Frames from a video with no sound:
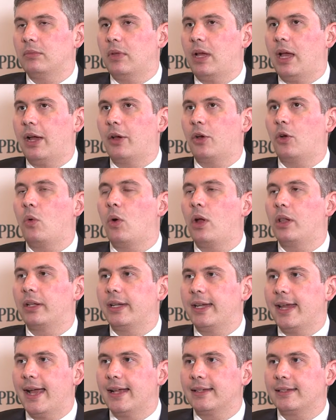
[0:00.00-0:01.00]
higher
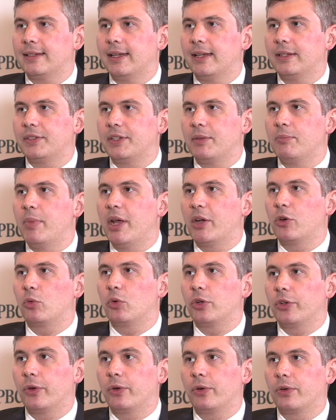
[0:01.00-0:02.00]
quality assets and better
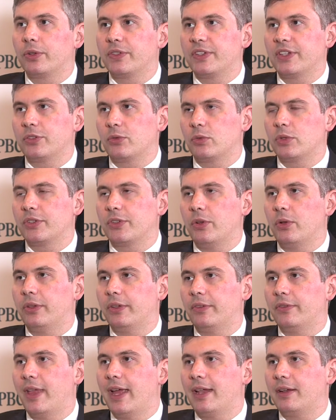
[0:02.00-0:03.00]
returns as a
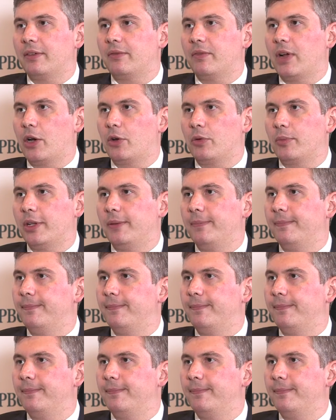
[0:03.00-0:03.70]
result of that environment.